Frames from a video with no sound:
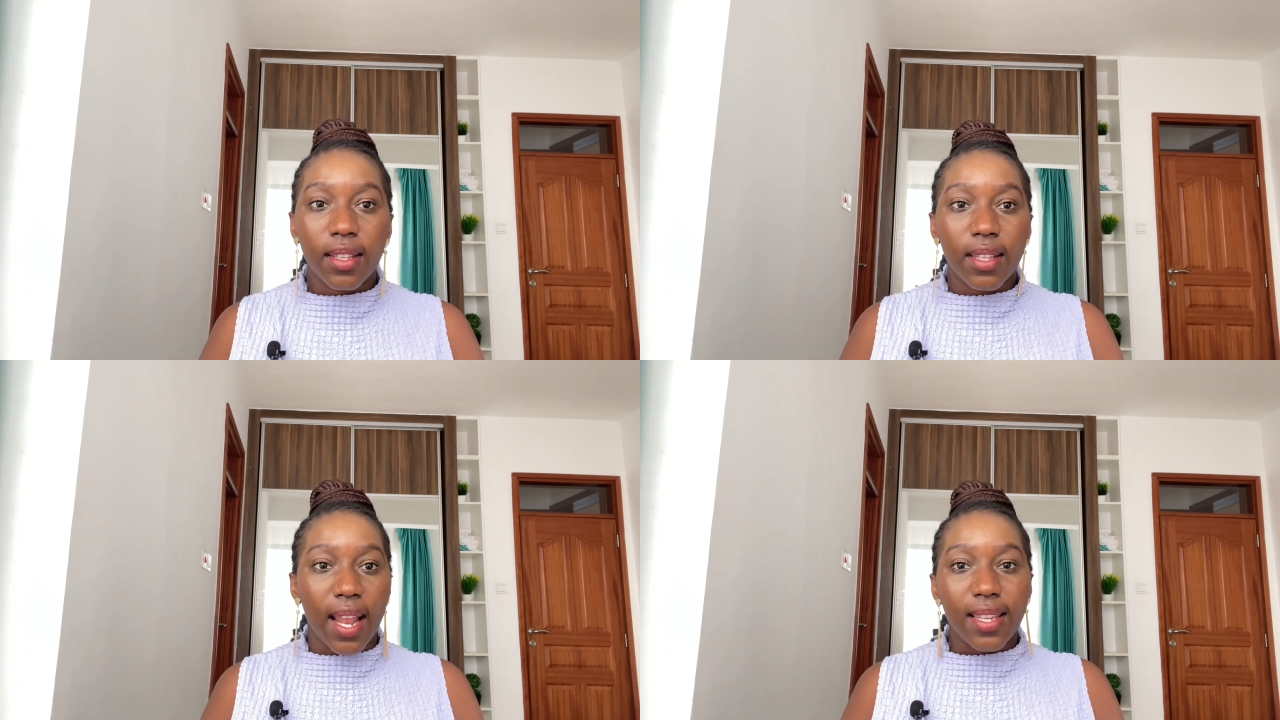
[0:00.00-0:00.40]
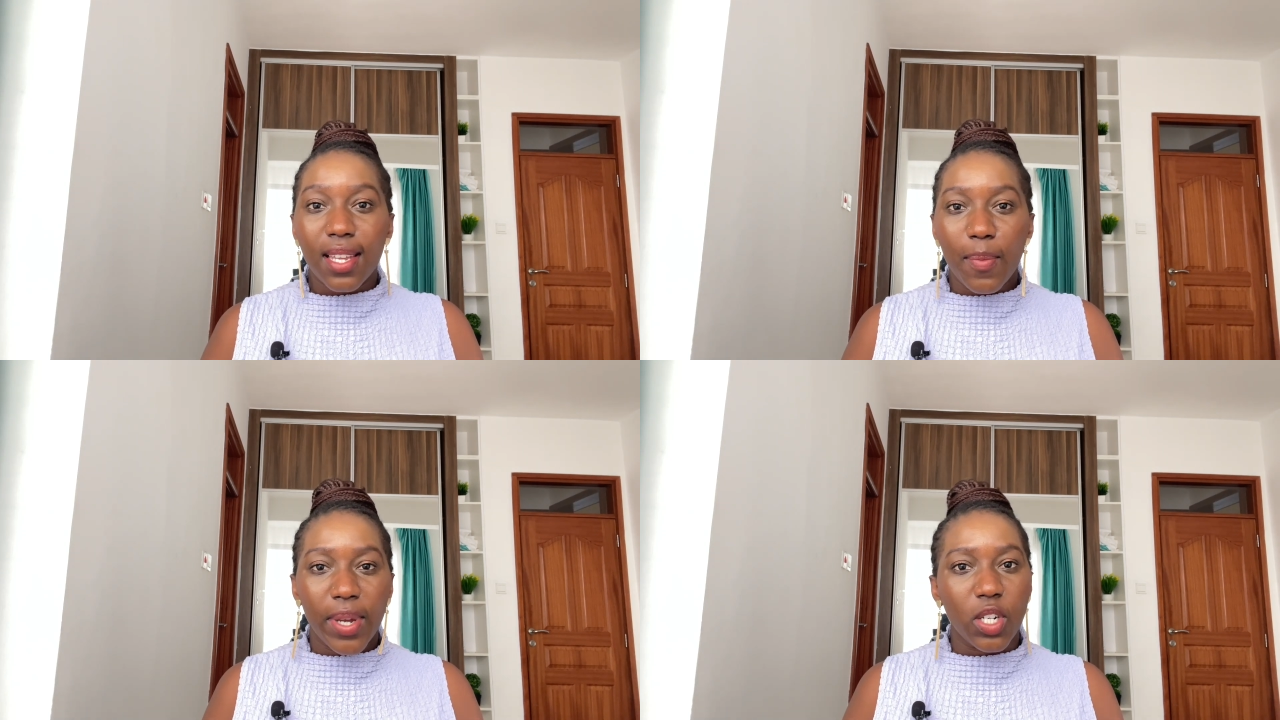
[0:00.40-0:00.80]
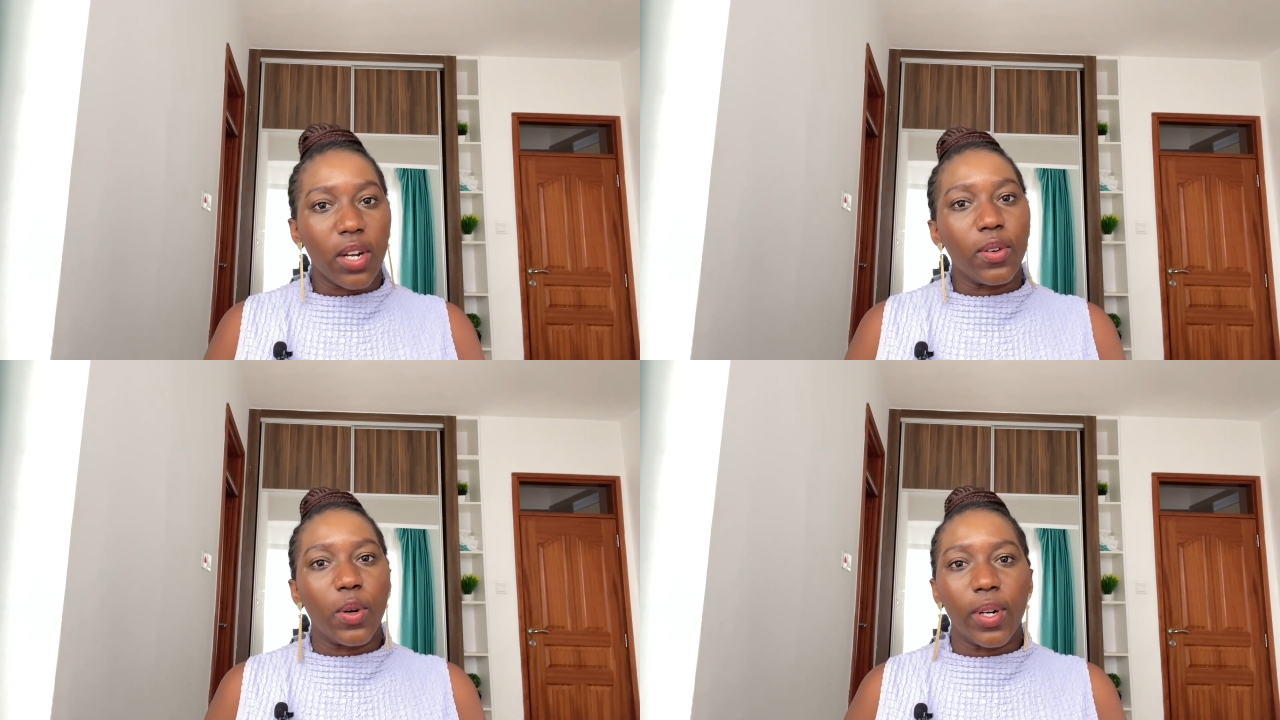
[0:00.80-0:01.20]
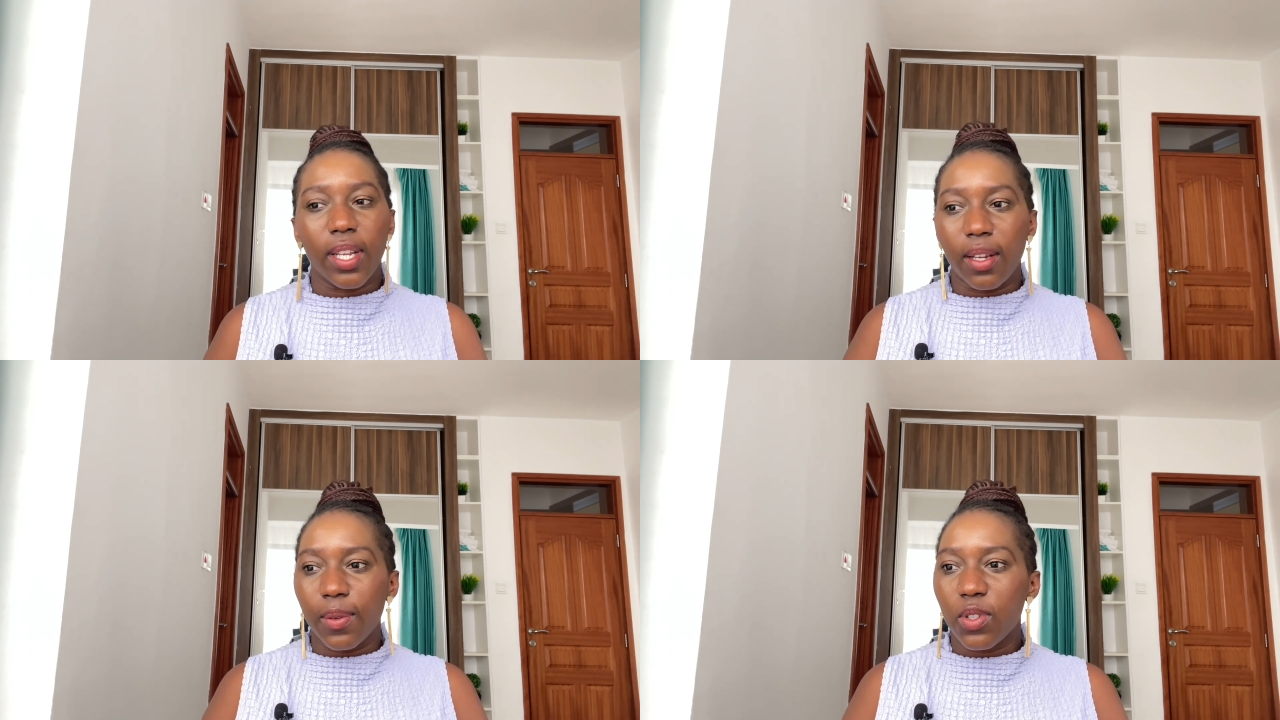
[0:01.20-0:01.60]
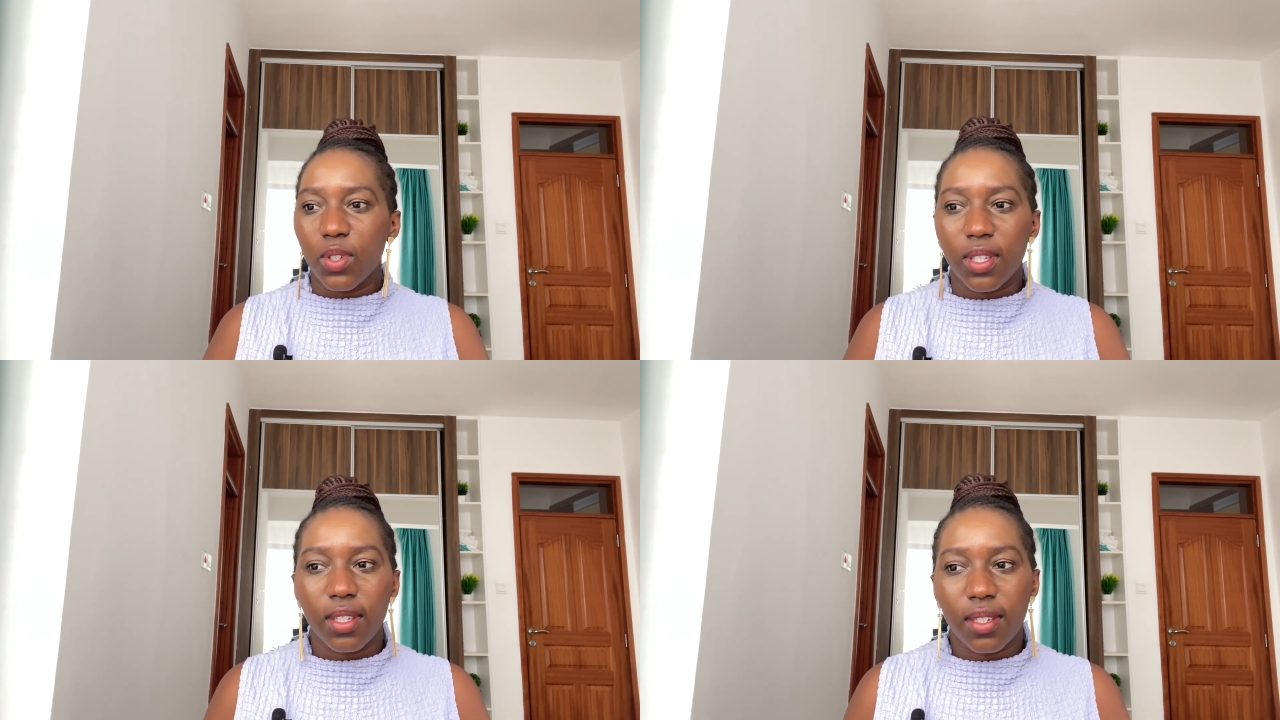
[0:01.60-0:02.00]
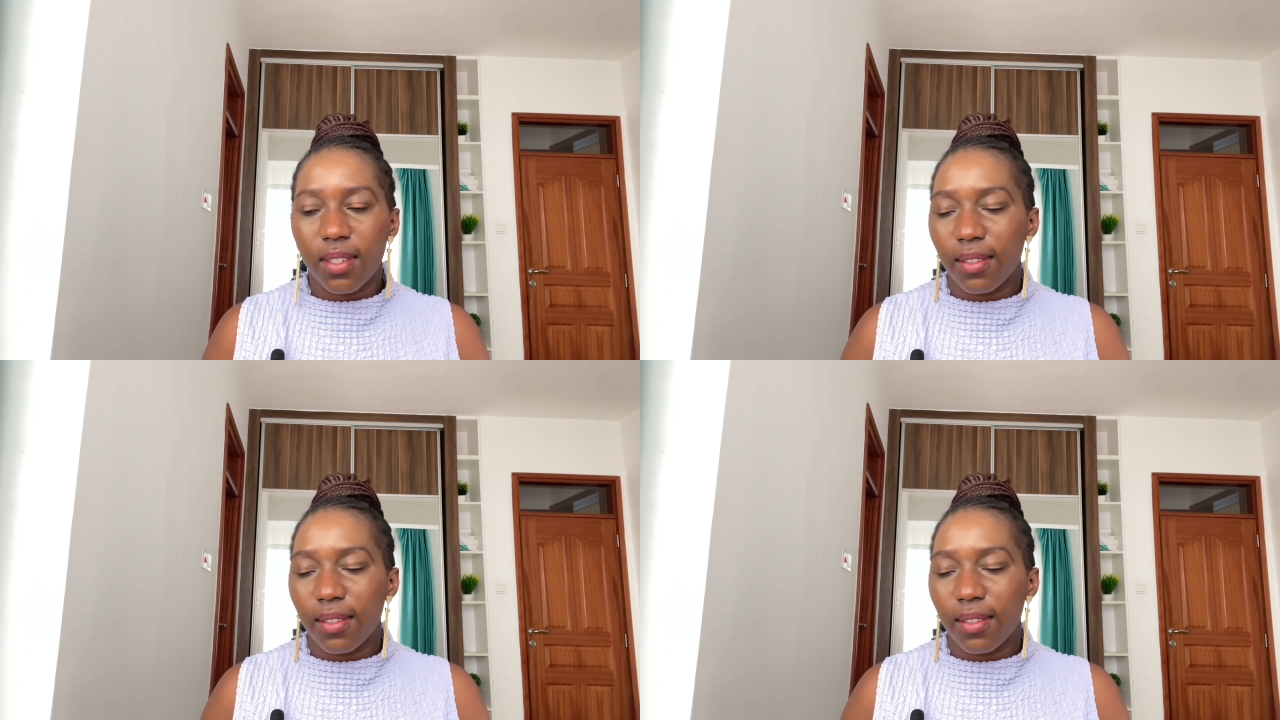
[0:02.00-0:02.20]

The last time I tried recording, it was just,